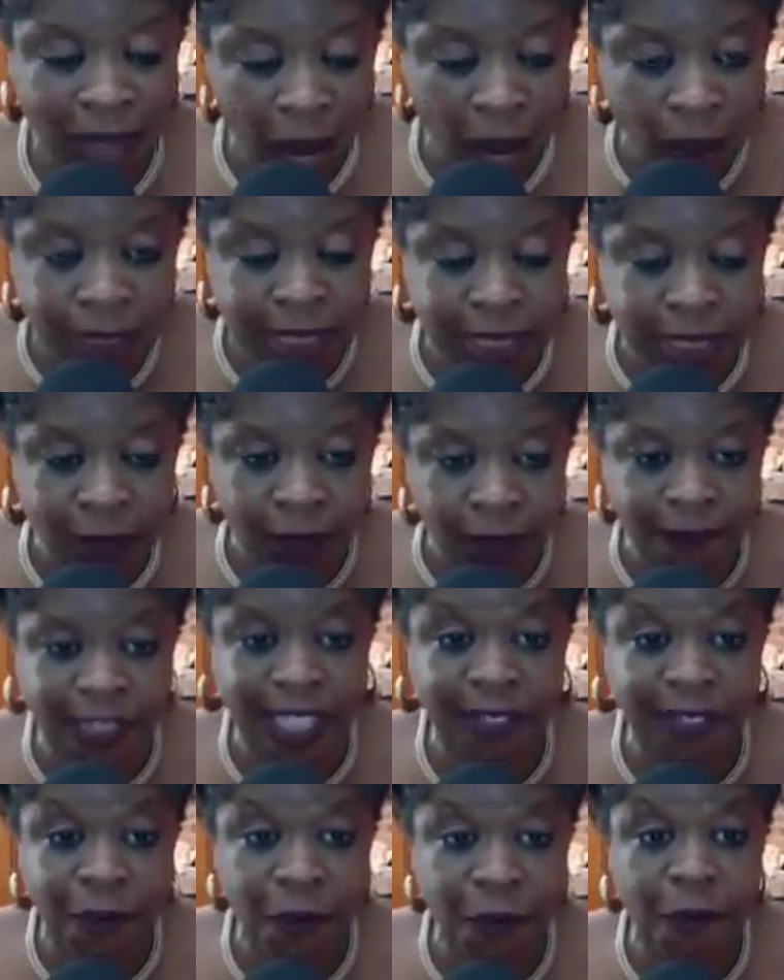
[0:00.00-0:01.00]
i would still have to
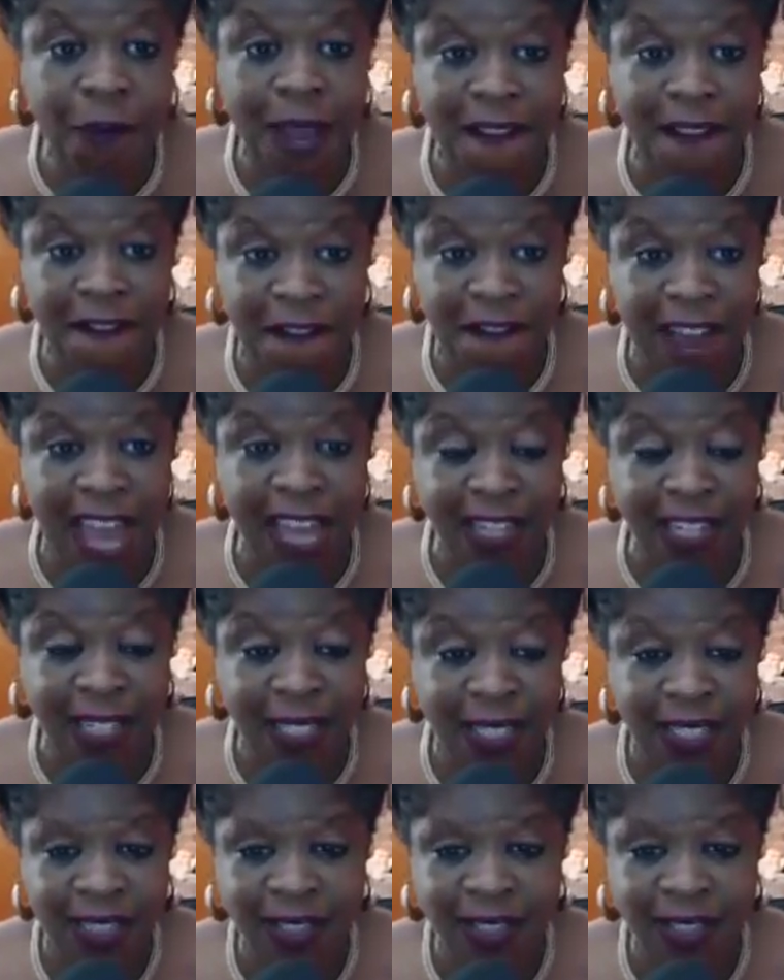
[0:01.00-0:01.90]
live with my fat